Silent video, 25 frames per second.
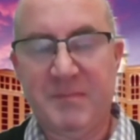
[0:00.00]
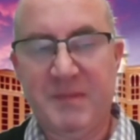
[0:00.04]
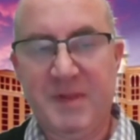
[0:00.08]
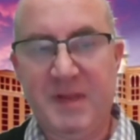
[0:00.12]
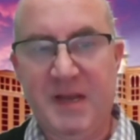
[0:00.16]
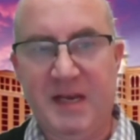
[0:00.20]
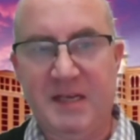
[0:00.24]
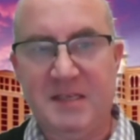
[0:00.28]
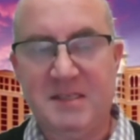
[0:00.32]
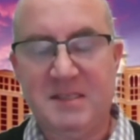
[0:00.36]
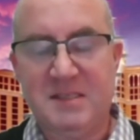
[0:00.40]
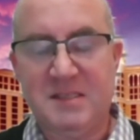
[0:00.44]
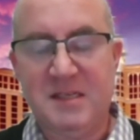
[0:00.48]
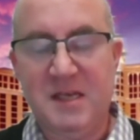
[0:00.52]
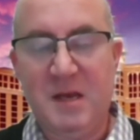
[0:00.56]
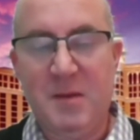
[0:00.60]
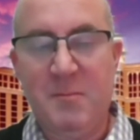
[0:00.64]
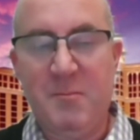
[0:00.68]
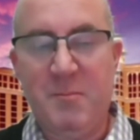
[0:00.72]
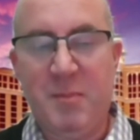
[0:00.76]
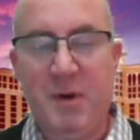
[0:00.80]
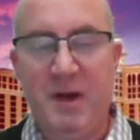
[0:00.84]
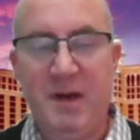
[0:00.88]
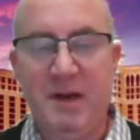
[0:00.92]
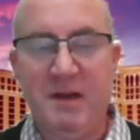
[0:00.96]
Yes.
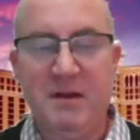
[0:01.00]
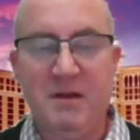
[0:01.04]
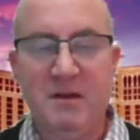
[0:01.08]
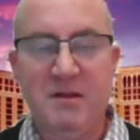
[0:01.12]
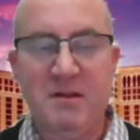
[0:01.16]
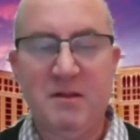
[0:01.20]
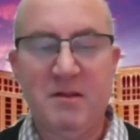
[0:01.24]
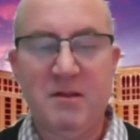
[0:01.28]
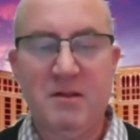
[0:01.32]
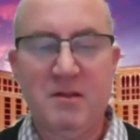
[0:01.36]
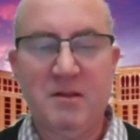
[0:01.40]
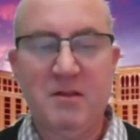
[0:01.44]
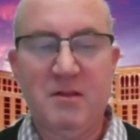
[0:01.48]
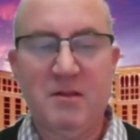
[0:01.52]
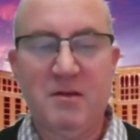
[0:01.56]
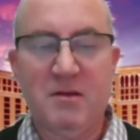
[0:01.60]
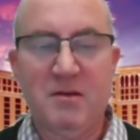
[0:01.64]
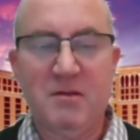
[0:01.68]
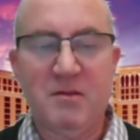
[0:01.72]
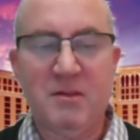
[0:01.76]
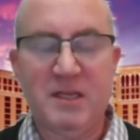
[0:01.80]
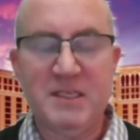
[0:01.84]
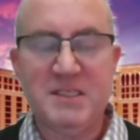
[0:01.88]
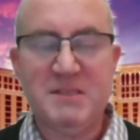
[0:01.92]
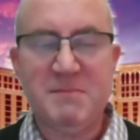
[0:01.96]
But
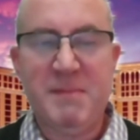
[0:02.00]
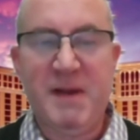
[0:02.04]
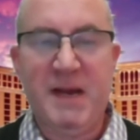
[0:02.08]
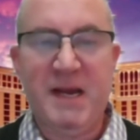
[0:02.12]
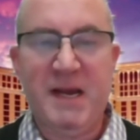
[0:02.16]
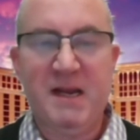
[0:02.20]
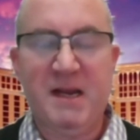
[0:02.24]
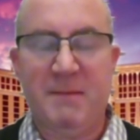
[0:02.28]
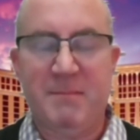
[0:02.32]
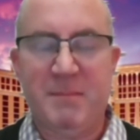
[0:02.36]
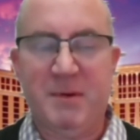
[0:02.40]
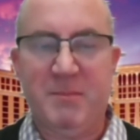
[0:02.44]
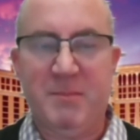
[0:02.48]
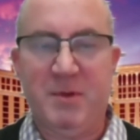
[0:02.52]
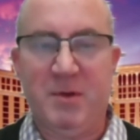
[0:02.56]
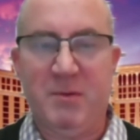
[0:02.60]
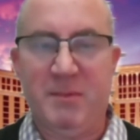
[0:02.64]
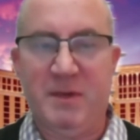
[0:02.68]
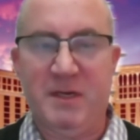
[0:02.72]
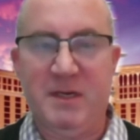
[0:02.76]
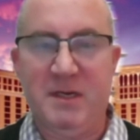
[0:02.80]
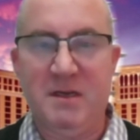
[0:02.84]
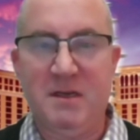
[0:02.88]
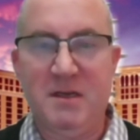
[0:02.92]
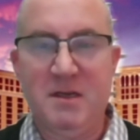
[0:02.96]
let's back up a
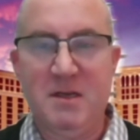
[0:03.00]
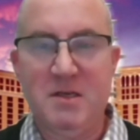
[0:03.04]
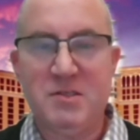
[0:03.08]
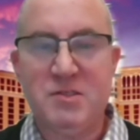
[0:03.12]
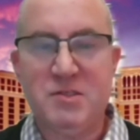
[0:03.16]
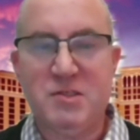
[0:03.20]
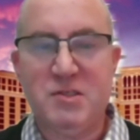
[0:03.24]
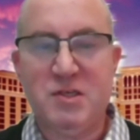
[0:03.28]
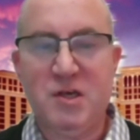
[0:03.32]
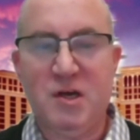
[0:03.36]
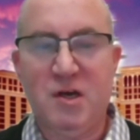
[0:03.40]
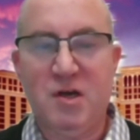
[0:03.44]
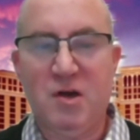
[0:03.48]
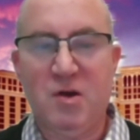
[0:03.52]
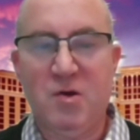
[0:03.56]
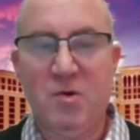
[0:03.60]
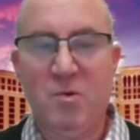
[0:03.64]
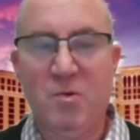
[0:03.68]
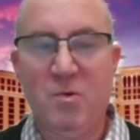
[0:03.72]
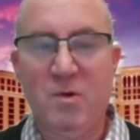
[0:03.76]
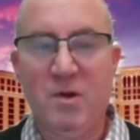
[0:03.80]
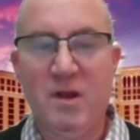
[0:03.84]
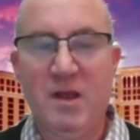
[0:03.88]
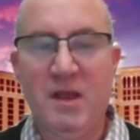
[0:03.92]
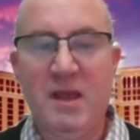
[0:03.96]
moment.
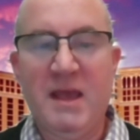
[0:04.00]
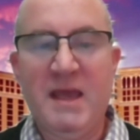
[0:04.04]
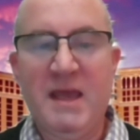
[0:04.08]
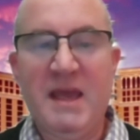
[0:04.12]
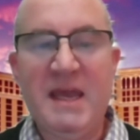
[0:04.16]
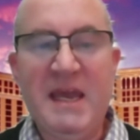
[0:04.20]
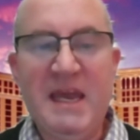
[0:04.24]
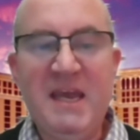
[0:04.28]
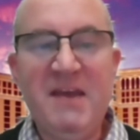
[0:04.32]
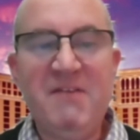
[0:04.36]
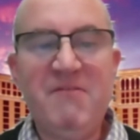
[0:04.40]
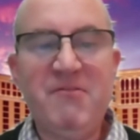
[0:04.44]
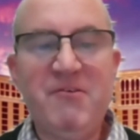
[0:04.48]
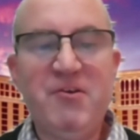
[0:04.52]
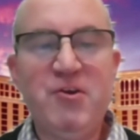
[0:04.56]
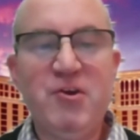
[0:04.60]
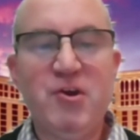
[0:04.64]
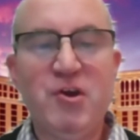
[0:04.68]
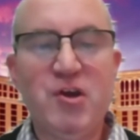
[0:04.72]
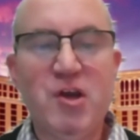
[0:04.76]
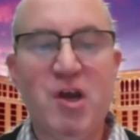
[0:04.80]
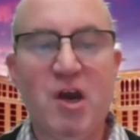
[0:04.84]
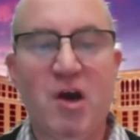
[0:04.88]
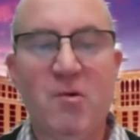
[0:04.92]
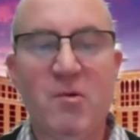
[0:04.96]
So if
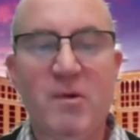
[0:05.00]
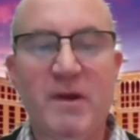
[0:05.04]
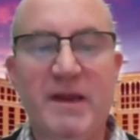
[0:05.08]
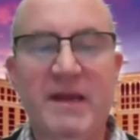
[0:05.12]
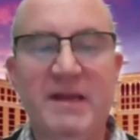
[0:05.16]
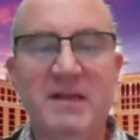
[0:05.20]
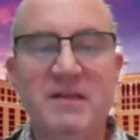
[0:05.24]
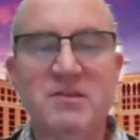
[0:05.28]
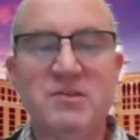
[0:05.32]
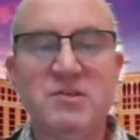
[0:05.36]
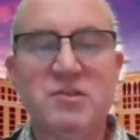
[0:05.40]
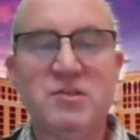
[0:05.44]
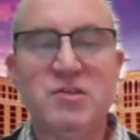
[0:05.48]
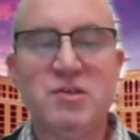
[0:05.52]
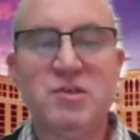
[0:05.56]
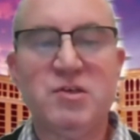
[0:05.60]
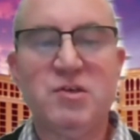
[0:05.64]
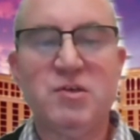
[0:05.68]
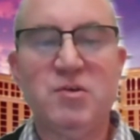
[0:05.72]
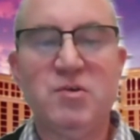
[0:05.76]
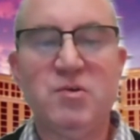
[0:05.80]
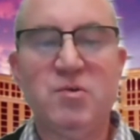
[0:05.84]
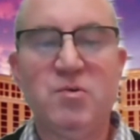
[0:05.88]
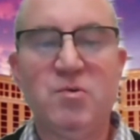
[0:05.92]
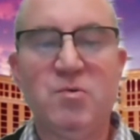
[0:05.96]
you're going
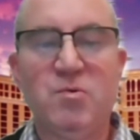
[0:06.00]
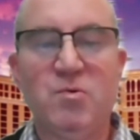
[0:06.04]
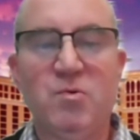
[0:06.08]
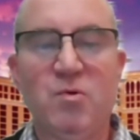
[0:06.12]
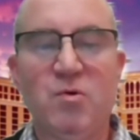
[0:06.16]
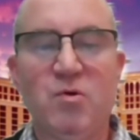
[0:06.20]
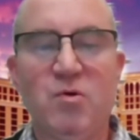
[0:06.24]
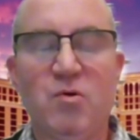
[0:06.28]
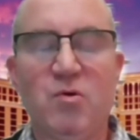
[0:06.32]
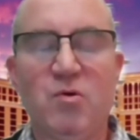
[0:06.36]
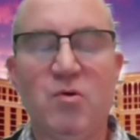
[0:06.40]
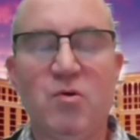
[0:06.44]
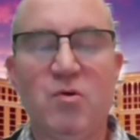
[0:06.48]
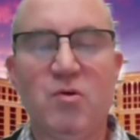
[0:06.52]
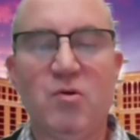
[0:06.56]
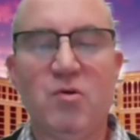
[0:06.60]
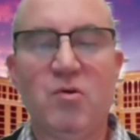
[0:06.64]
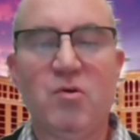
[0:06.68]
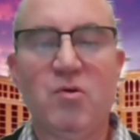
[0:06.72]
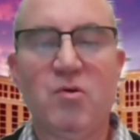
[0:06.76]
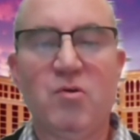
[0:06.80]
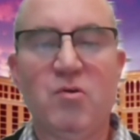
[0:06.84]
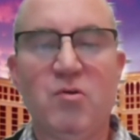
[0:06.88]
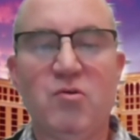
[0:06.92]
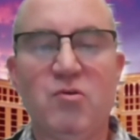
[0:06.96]
to
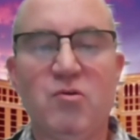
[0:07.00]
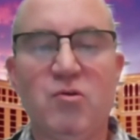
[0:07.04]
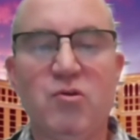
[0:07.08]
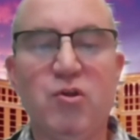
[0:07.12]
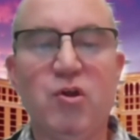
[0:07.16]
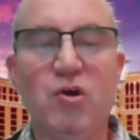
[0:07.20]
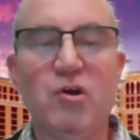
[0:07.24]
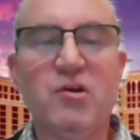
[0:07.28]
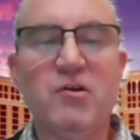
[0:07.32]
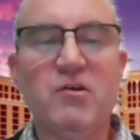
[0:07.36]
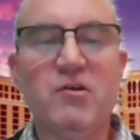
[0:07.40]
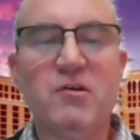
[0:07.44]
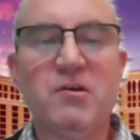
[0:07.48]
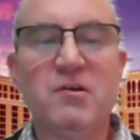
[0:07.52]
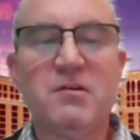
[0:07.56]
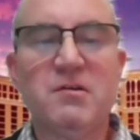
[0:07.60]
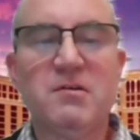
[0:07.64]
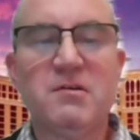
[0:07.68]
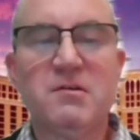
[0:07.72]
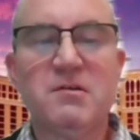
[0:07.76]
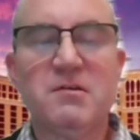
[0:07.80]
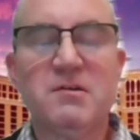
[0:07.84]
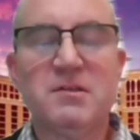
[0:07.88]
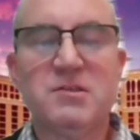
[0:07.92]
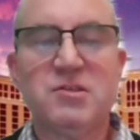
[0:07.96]
look
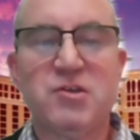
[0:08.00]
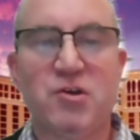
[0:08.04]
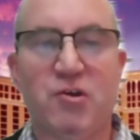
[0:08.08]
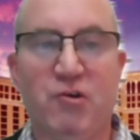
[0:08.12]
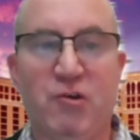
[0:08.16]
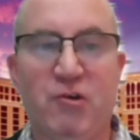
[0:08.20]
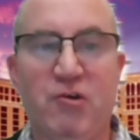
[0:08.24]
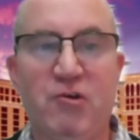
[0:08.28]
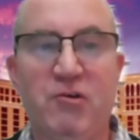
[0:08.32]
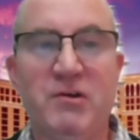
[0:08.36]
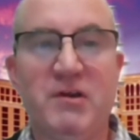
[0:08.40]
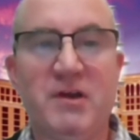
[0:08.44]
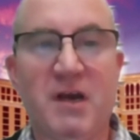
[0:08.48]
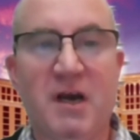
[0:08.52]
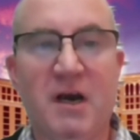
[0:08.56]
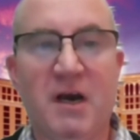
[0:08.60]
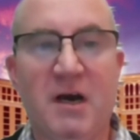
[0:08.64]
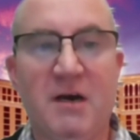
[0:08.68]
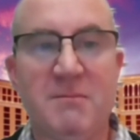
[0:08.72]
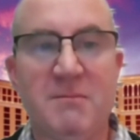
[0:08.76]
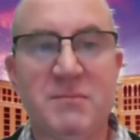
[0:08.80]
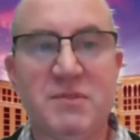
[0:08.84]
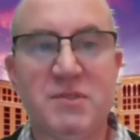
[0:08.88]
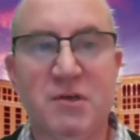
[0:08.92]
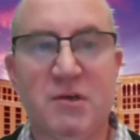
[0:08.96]
to earn
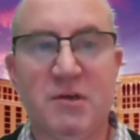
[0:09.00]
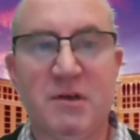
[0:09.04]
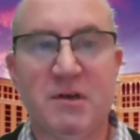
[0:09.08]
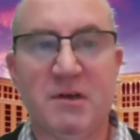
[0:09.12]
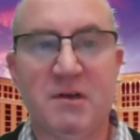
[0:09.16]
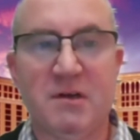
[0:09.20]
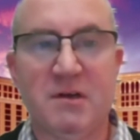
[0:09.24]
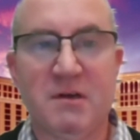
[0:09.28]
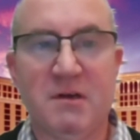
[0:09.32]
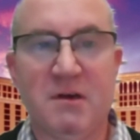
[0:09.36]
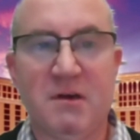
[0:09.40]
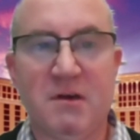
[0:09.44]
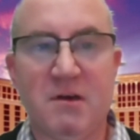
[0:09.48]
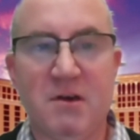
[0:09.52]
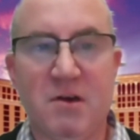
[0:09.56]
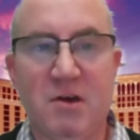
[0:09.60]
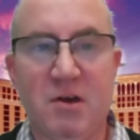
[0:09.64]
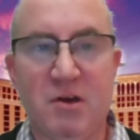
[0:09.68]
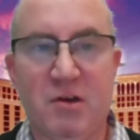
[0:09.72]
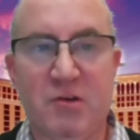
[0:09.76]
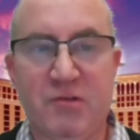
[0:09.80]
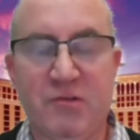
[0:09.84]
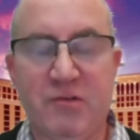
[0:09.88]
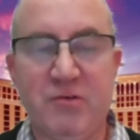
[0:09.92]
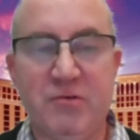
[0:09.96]
comps on a
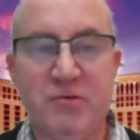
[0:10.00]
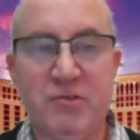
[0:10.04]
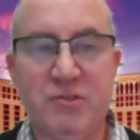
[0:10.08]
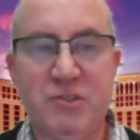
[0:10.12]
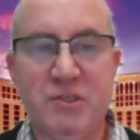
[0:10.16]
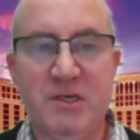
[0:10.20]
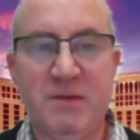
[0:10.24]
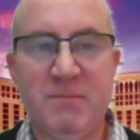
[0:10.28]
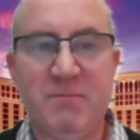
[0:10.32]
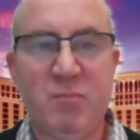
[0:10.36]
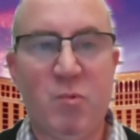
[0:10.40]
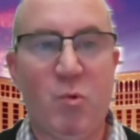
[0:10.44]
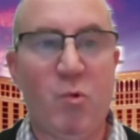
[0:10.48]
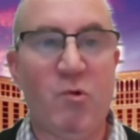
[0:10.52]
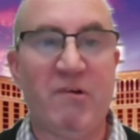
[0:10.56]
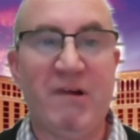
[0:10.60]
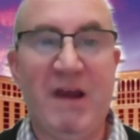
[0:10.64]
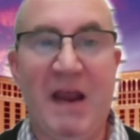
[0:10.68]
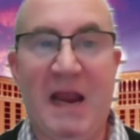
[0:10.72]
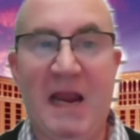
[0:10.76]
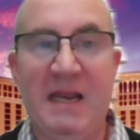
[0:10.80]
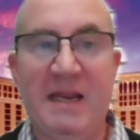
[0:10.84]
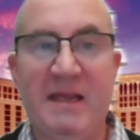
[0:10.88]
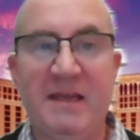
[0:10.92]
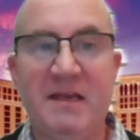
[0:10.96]
cruise ship
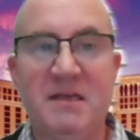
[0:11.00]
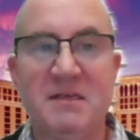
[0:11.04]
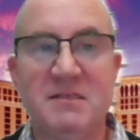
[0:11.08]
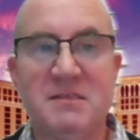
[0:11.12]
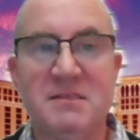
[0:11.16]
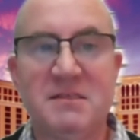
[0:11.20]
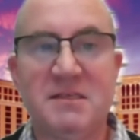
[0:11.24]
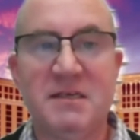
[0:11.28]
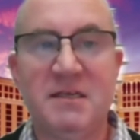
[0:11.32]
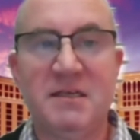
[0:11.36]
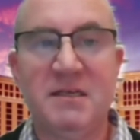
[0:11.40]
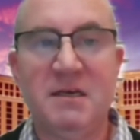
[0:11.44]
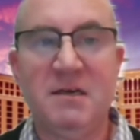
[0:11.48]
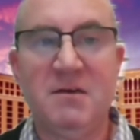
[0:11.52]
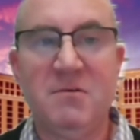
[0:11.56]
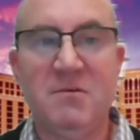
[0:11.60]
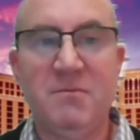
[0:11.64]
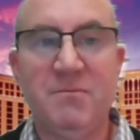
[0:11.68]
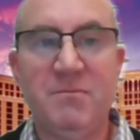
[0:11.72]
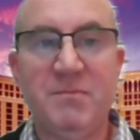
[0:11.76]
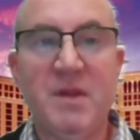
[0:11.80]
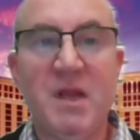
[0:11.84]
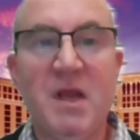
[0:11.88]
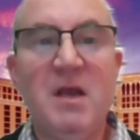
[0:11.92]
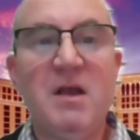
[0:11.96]
or any
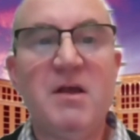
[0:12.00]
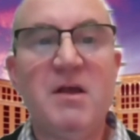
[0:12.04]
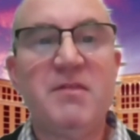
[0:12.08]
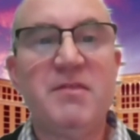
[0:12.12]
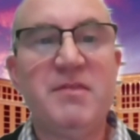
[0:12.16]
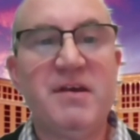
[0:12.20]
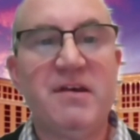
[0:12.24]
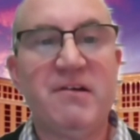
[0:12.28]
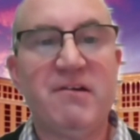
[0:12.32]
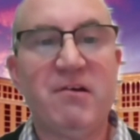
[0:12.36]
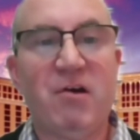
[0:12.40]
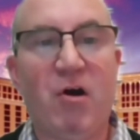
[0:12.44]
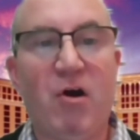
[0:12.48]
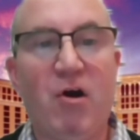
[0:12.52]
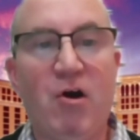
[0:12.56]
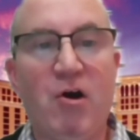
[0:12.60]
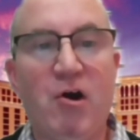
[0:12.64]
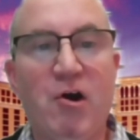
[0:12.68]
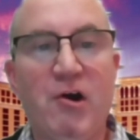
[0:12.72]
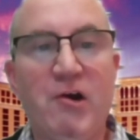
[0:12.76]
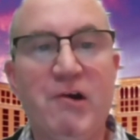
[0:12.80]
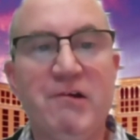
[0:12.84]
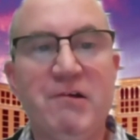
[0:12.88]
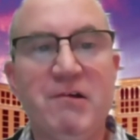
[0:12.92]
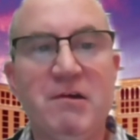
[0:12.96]
casino, there
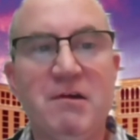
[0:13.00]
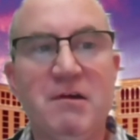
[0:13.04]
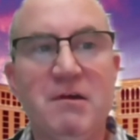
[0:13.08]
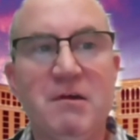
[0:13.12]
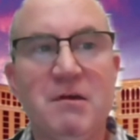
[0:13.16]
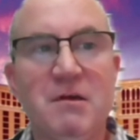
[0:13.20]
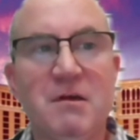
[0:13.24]
are